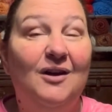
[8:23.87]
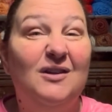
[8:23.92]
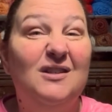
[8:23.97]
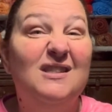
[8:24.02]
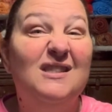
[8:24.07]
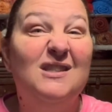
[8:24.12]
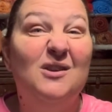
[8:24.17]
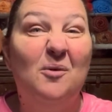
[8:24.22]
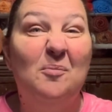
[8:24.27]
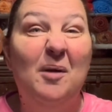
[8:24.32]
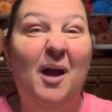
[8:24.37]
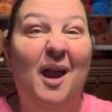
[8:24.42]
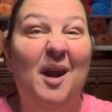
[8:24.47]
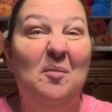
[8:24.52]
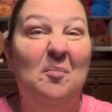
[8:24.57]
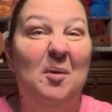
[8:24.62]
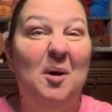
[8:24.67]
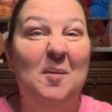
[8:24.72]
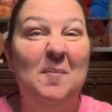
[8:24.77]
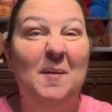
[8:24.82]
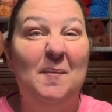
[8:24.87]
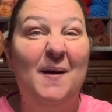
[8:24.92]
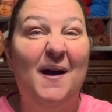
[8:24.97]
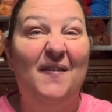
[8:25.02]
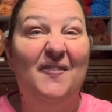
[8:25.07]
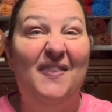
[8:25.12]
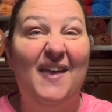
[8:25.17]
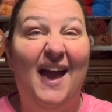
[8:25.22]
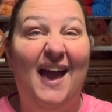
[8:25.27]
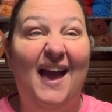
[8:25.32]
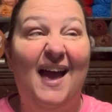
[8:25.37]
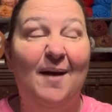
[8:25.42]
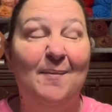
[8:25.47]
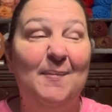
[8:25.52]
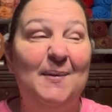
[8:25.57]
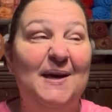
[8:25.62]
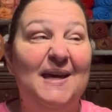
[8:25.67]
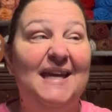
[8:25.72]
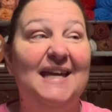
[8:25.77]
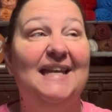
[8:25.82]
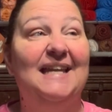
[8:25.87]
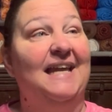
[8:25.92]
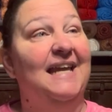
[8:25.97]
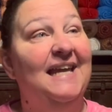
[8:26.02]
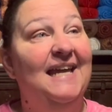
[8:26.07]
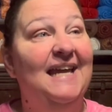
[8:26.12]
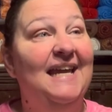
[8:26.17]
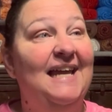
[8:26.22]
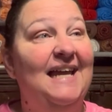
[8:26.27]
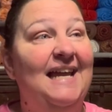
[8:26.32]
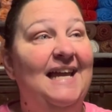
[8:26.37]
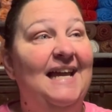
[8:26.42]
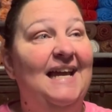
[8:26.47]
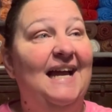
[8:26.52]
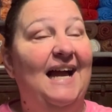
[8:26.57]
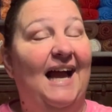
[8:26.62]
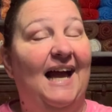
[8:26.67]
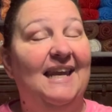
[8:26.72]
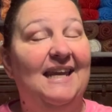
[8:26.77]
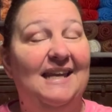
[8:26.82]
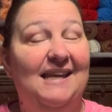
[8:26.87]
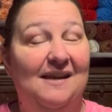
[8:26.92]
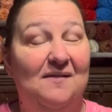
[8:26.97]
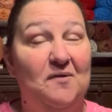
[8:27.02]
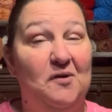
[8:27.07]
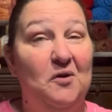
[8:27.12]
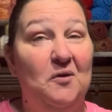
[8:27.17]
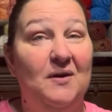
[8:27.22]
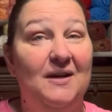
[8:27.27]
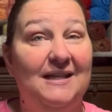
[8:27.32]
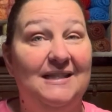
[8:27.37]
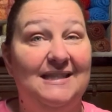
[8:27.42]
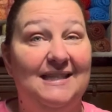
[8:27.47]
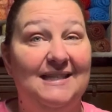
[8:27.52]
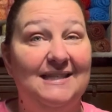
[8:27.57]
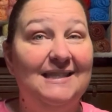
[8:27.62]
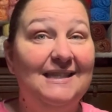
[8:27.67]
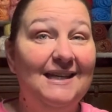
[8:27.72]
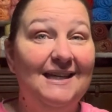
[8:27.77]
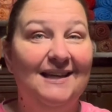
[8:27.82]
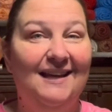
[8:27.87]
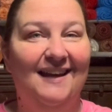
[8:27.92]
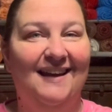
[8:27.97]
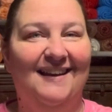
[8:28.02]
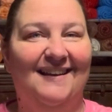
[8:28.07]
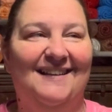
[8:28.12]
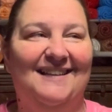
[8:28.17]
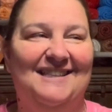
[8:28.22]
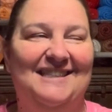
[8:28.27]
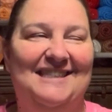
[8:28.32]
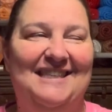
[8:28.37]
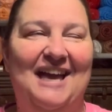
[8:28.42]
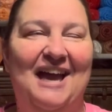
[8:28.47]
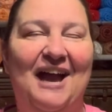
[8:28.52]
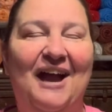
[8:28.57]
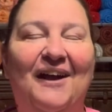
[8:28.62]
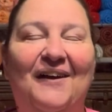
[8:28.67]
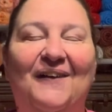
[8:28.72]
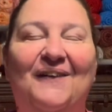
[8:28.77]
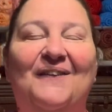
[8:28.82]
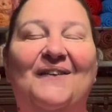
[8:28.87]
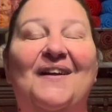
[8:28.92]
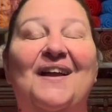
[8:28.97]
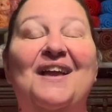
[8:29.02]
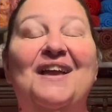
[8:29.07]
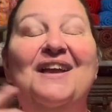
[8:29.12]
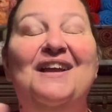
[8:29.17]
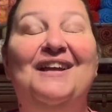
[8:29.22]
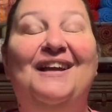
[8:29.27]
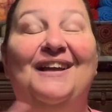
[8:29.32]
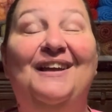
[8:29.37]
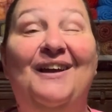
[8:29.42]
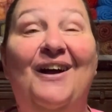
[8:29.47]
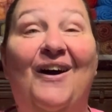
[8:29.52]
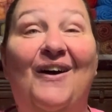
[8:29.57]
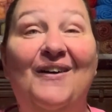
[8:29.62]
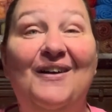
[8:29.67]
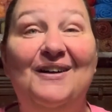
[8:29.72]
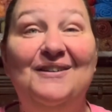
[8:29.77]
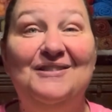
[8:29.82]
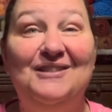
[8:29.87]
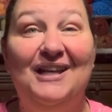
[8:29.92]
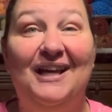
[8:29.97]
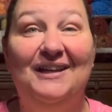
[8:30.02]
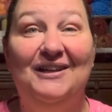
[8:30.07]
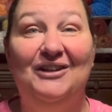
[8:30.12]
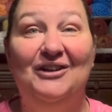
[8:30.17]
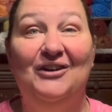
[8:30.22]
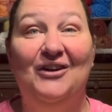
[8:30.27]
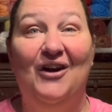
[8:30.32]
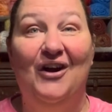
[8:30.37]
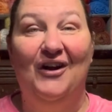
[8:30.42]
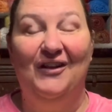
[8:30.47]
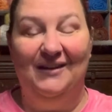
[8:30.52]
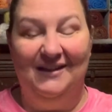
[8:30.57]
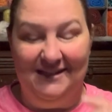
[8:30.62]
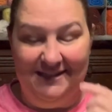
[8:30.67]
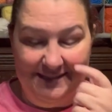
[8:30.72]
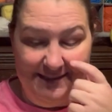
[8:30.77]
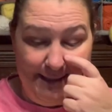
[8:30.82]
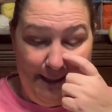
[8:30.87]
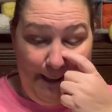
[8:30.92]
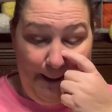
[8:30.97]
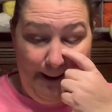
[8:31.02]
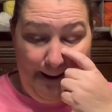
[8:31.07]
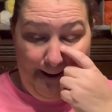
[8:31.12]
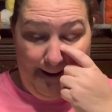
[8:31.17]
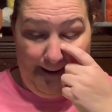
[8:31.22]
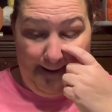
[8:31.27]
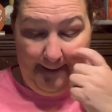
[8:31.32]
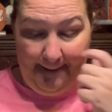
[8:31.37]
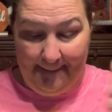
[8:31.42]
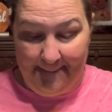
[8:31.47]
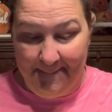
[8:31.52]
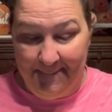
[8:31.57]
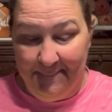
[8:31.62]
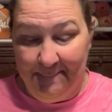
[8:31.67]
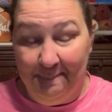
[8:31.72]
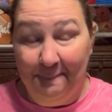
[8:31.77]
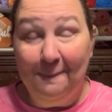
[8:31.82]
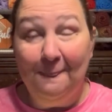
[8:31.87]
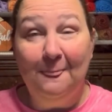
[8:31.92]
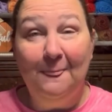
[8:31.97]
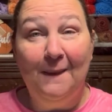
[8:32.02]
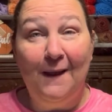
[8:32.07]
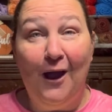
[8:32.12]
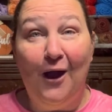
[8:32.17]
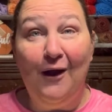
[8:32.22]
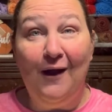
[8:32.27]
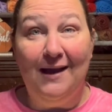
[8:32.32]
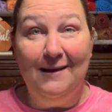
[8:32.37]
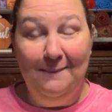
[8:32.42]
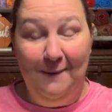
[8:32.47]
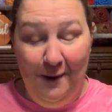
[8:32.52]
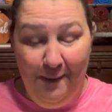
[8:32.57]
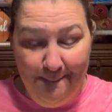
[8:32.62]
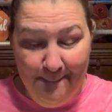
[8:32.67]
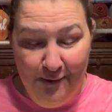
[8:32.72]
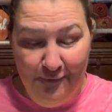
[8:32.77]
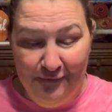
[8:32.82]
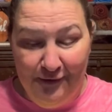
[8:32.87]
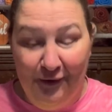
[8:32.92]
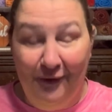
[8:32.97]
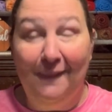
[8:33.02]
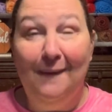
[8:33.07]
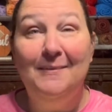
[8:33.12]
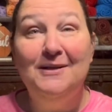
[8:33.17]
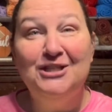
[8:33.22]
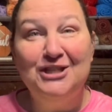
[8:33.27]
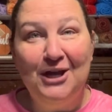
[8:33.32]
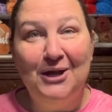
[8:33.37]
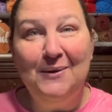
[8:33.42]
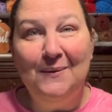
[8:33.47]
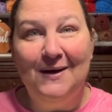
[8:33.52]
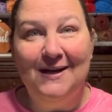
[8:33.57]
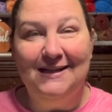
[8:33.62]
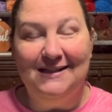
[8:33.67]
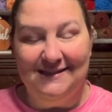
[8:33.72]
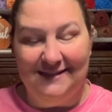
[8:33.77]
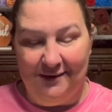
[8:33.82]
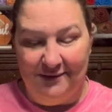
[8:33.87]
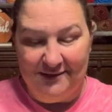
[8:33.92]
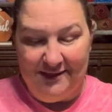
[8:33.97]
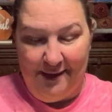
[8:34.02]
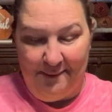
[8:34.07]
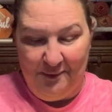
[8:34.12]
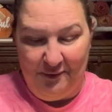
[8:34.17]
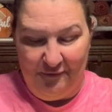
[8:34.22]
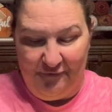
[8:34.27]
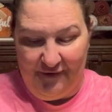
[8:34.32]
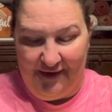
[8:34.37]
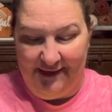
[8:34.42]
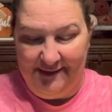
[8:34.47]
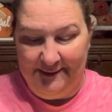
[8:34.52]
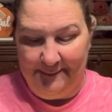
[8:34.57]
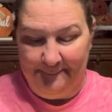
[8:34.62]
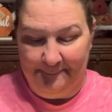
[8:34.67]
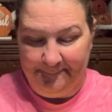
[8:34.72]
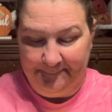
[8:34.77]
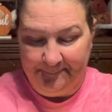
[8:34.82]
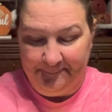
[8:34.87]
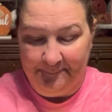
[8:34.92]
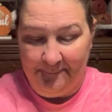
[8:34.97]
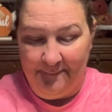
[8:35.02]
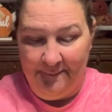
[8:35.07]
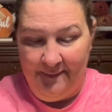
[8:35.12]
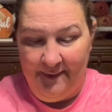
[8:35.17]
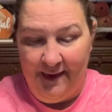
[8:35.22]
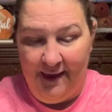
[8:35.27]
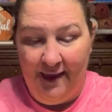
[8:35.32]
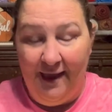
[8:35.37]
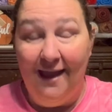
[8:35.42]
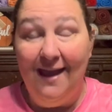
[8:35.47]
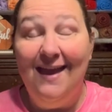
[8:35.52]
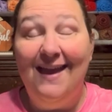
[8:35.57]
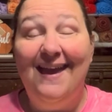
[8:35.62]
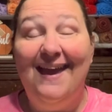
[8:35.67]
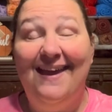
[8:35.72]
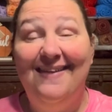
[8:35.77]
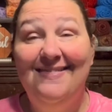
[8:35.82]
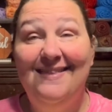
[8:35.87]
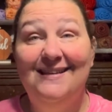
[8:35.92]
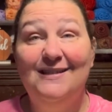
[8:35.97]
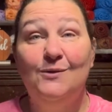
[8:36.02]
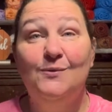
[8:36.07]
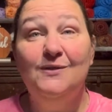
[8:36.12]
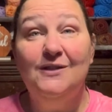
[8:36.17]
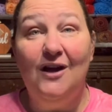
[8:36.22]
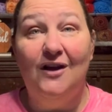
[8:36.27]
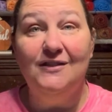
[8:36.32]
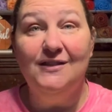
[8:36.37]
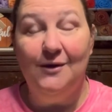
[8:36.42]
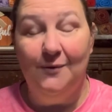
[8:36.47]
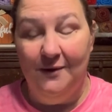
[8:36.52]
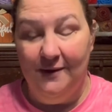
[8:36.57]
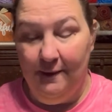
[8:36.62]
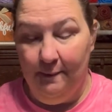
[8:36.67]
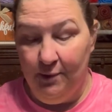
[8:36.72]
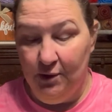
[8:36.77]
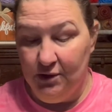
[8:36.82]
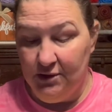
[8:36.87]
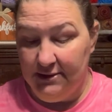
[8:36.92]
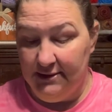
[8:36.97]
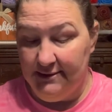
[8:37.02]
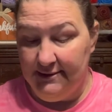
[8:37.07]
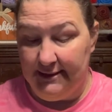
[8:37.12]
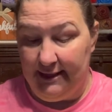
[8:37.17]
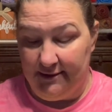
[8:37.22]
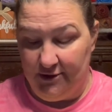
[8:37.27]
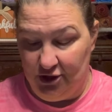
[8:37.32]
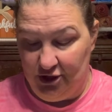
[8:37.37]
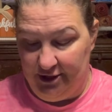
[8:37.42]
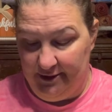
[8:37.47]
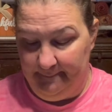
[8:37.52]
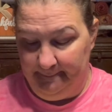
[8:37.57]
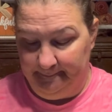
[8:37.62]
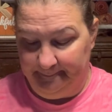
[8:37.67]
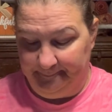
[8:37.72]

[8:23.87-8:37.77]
so I'm kind of bummed about that, but I didn't even know it existed. So y'all go check your Ollies. All right, moving on. Let me show you what else I was able to find. And this was also in the books section.